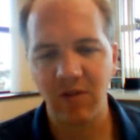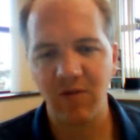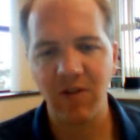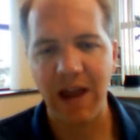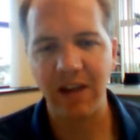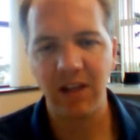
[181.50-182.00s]
a
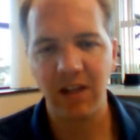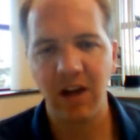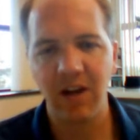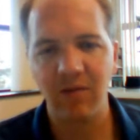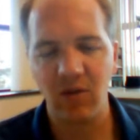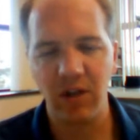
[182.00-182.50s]
fatty
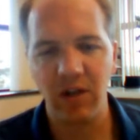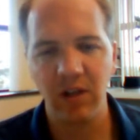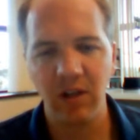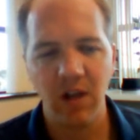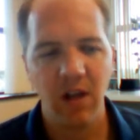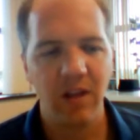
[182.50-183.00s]
covering
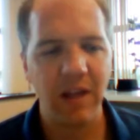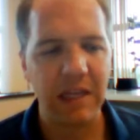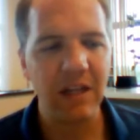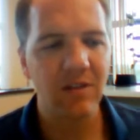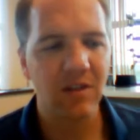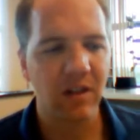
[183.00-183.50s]
that
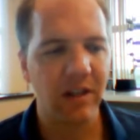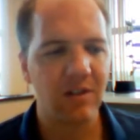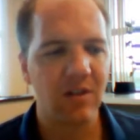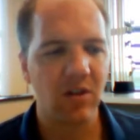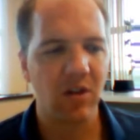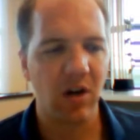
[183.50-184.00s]

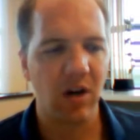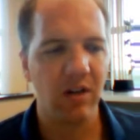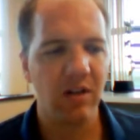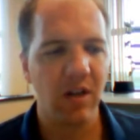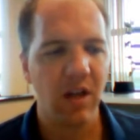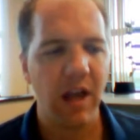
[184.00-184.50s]
insulates the
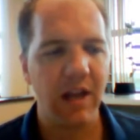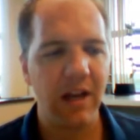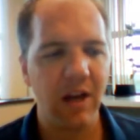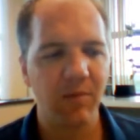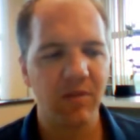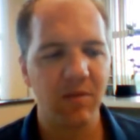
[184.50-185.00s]
neuron and
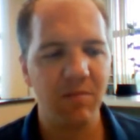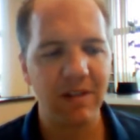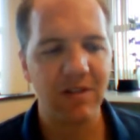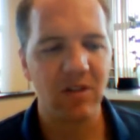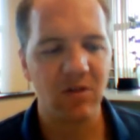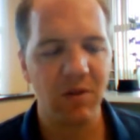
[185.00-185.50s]
helps the
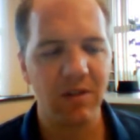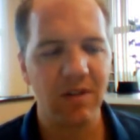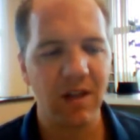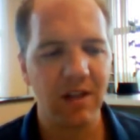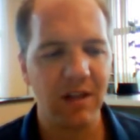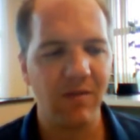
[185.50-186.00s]
message be
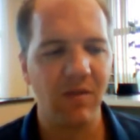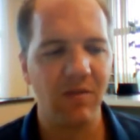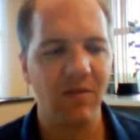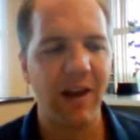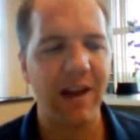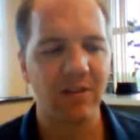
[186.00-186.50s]
sent even
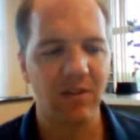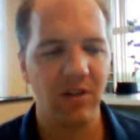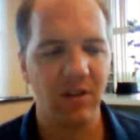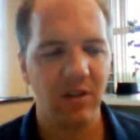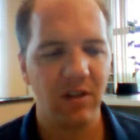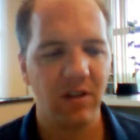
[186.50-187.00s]

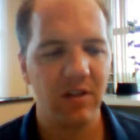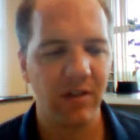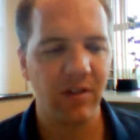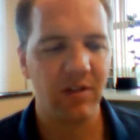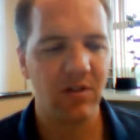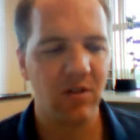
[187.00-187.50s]
faster
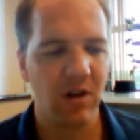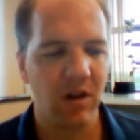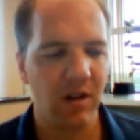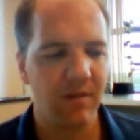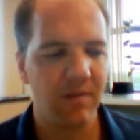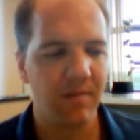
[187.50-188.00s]
down this neuron.